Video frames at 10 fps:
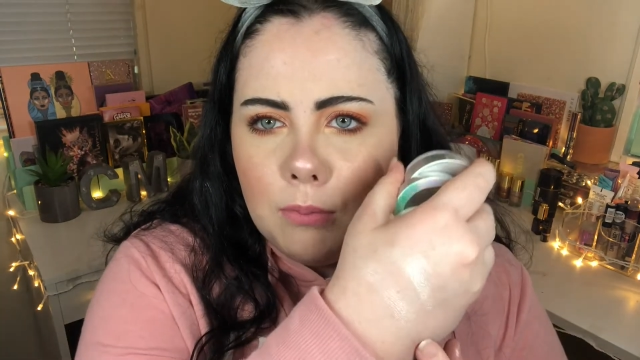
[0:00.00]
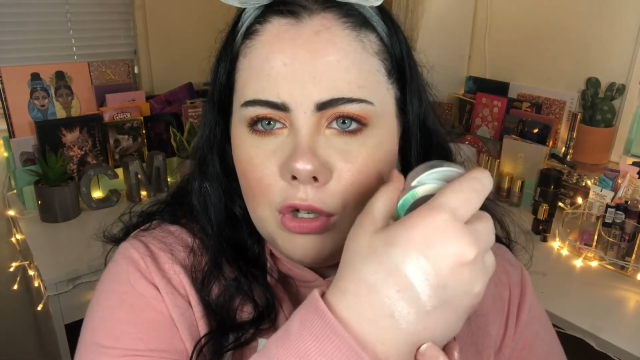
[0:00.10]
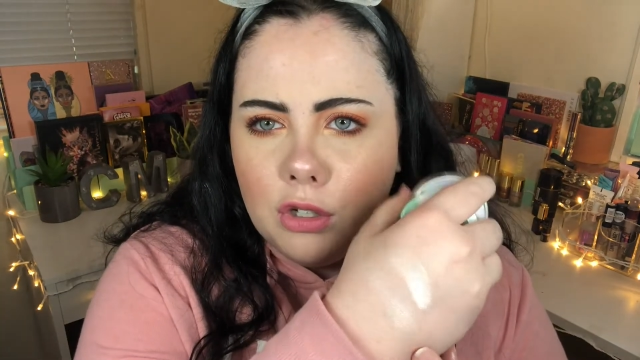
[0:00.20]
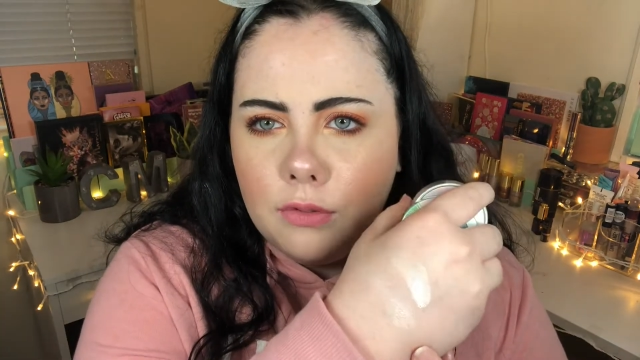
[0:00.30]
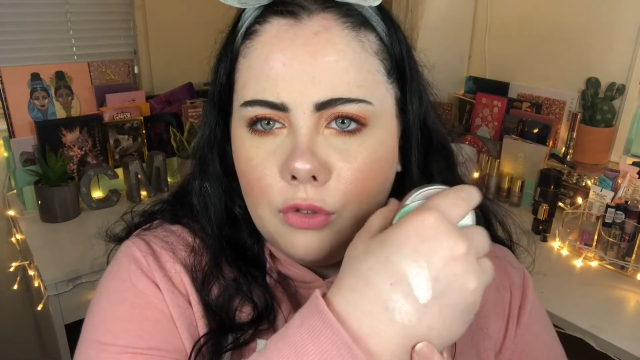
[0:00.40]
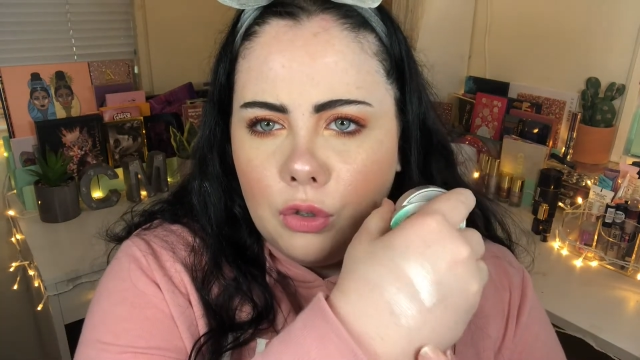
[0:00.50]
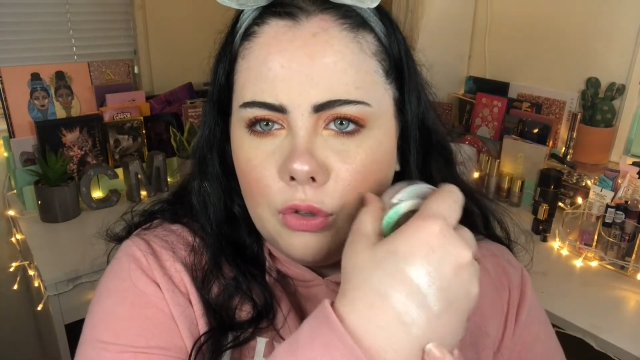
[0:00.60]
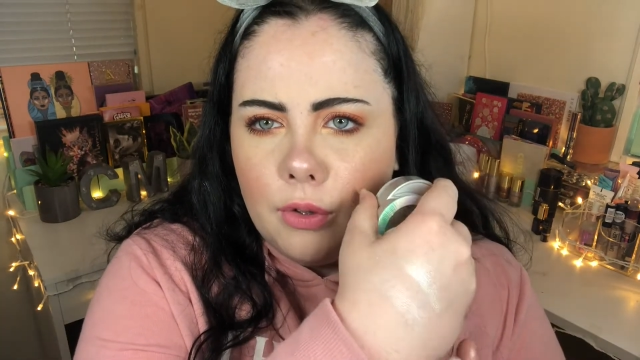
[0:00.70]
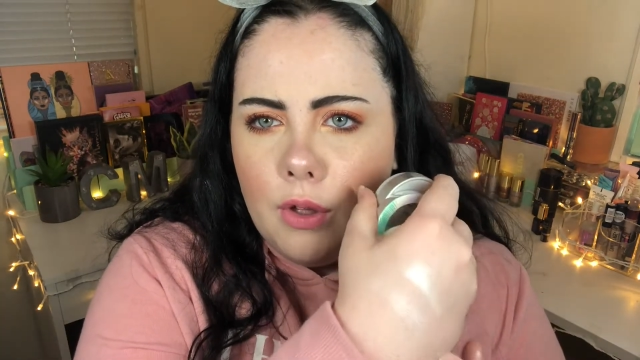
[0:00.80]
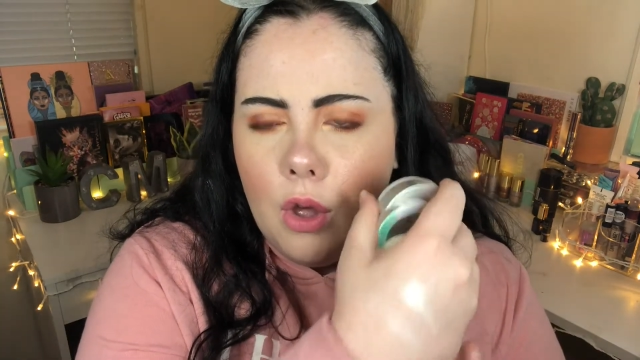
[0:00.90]

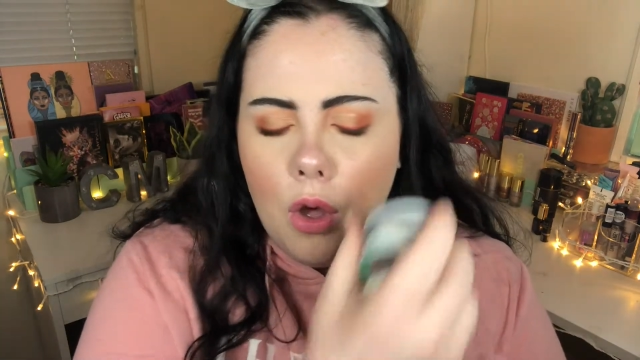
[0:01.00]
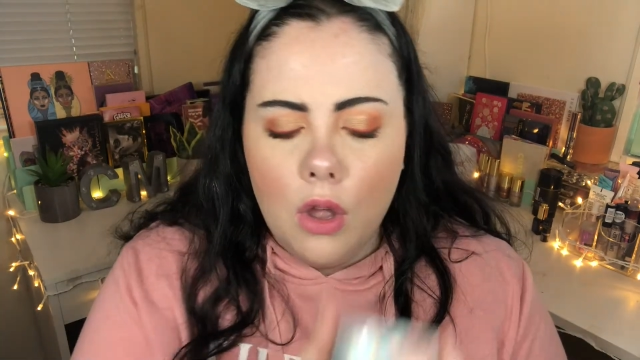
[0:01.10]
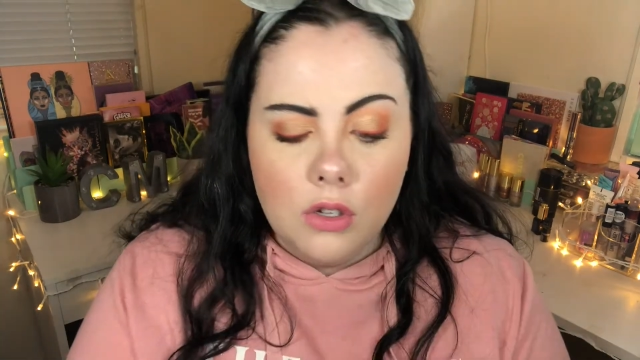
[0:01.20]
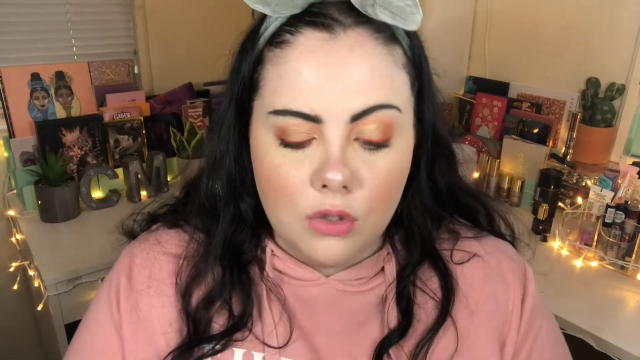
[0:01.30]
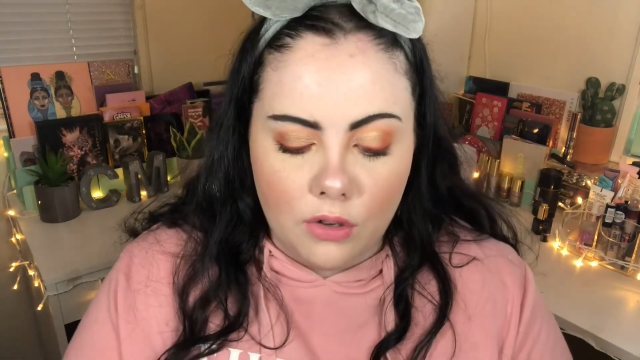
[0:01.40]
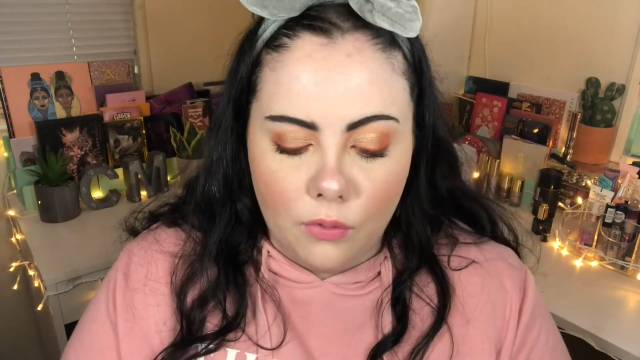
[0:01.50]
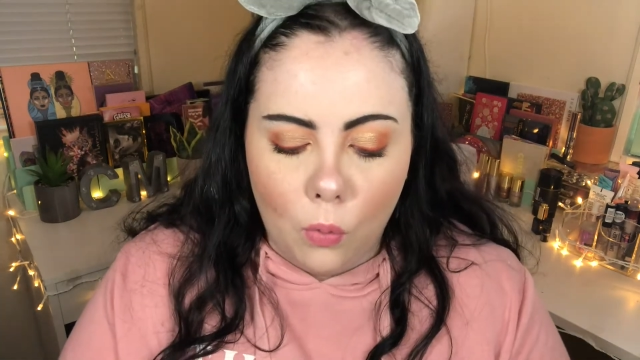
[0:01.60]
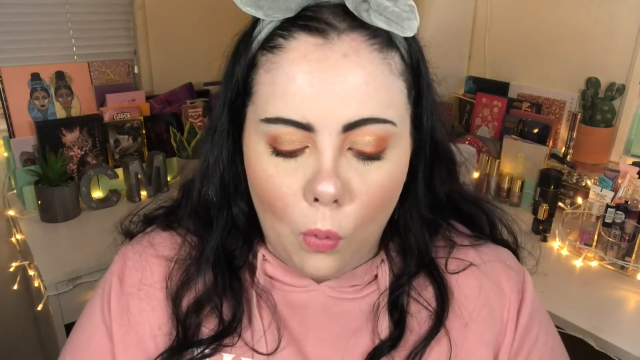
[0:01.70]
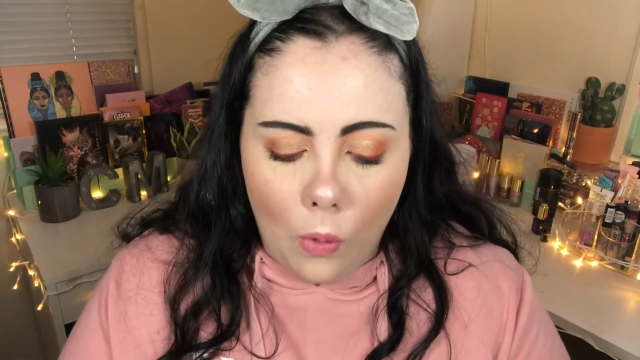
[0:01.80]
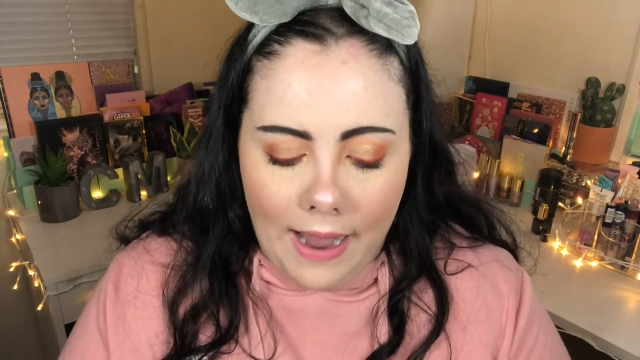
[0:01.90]
beautiful sort of
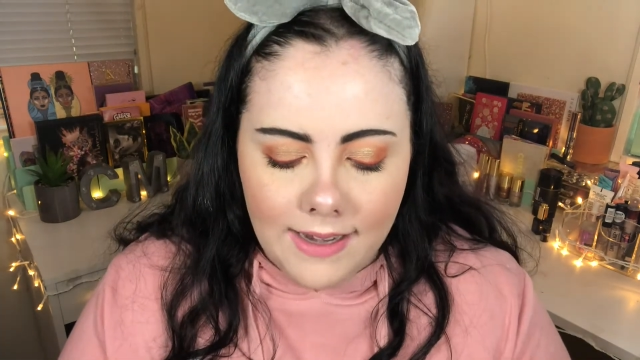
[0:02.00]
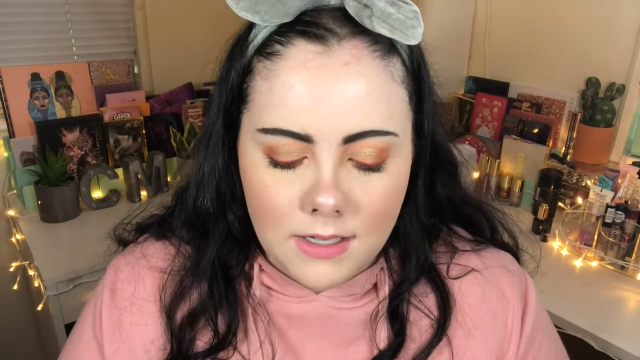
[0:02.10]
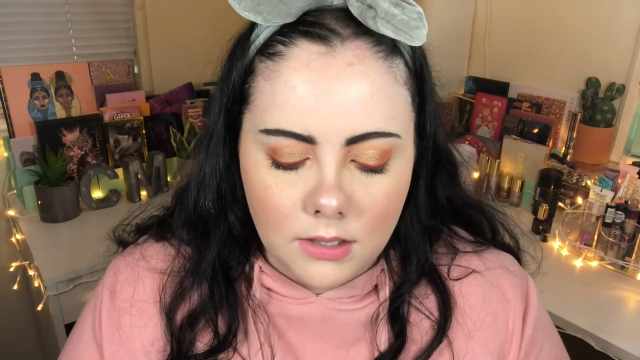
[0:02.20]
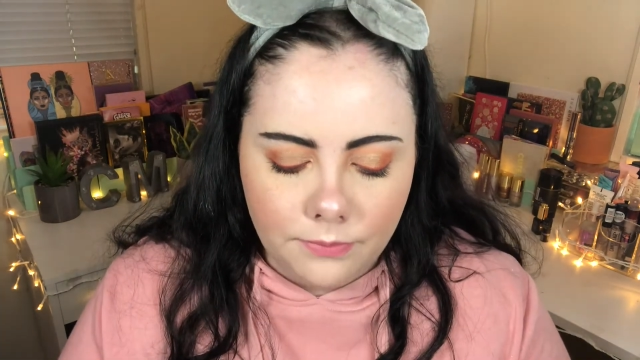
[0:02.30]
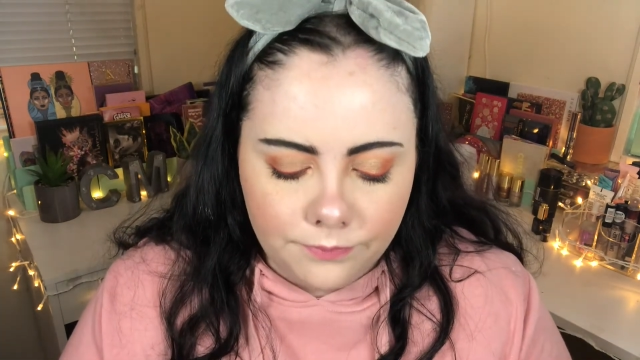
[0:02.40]
white